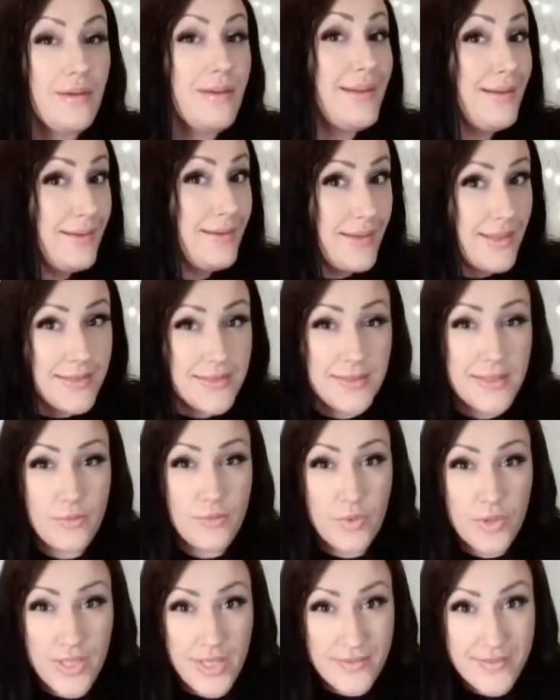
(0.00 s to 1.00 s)
let's see what
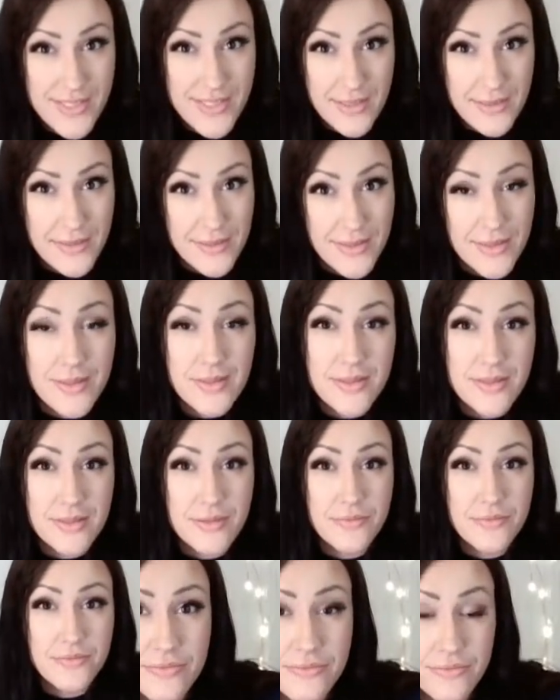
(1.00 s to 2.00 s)
they've sent us.
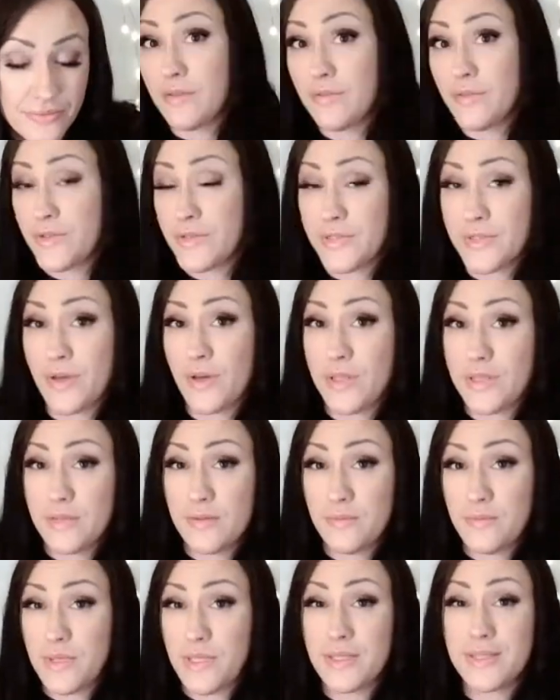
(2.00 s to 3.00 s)
The first item
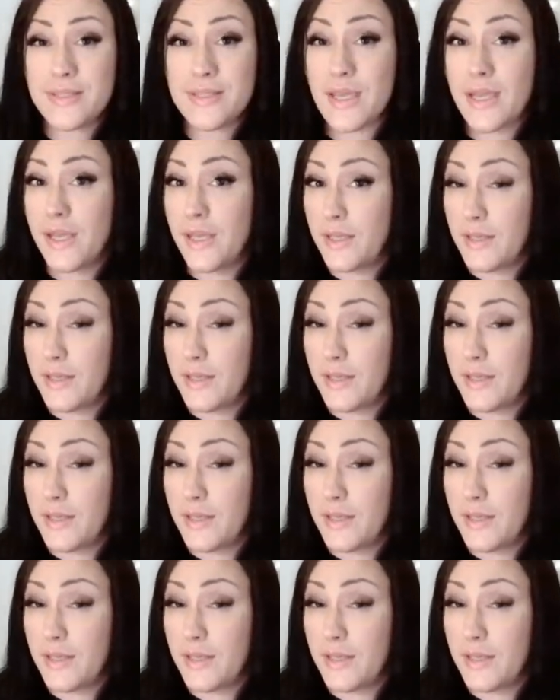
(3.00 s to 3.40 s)
is a